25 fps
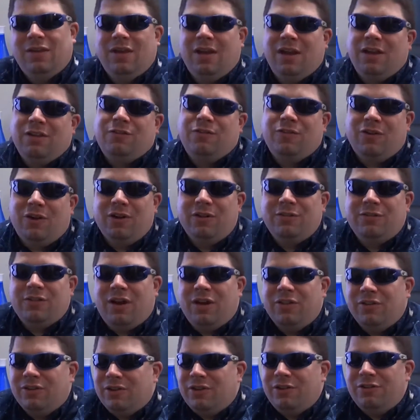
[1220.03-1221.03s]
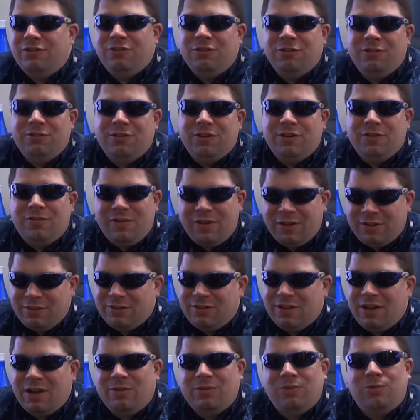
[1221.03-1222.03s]
As far as other issues that affect
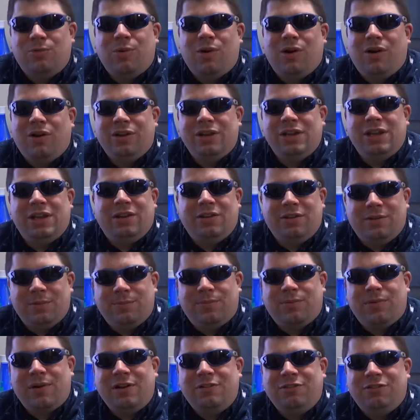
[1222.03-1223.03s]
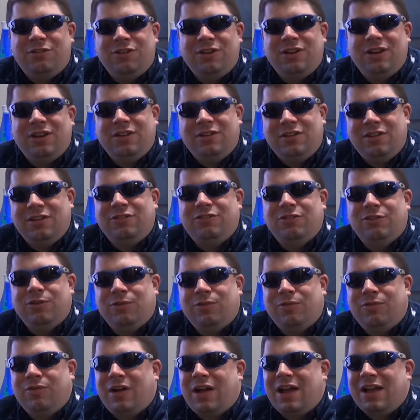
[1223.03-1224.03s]
sound quality and compression and
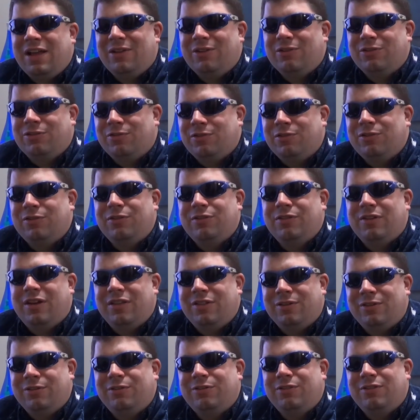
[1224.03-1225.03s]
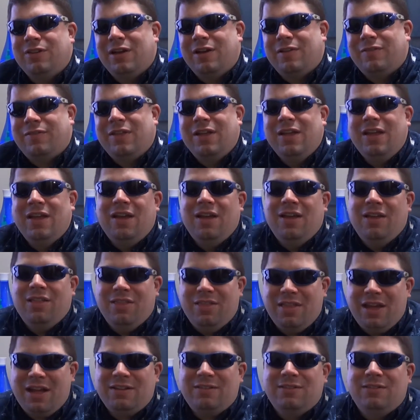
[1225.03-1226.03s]
digital files versus other stuff,
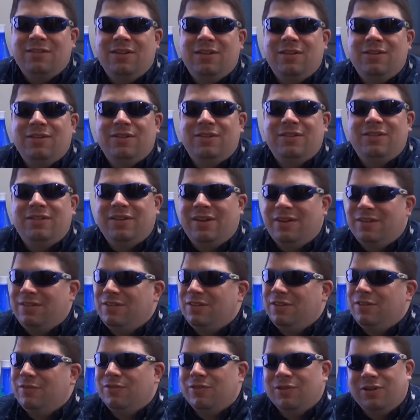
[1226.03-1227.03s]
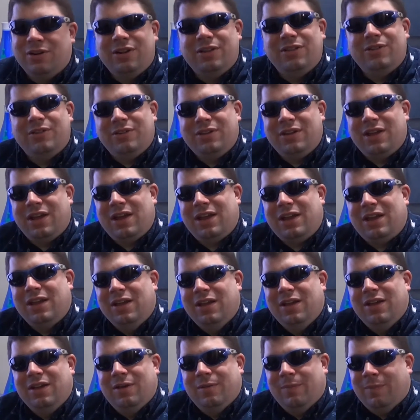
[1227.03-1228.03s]
that's another discussion for another day.
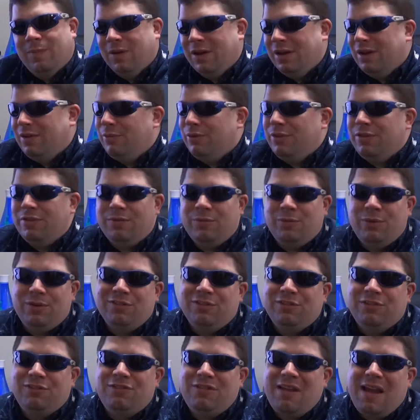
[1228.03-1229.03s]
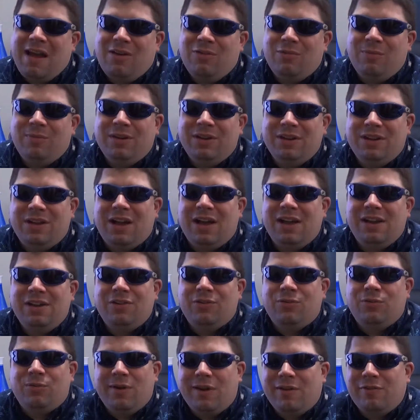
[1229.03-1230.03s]
But when Stoudman kind
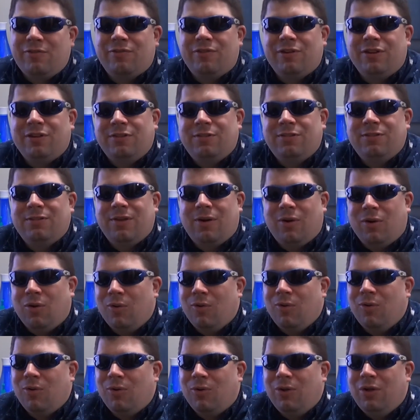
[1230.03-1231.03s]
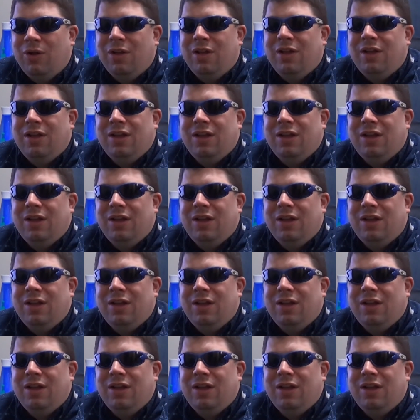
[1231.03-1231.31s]
of referenced the whole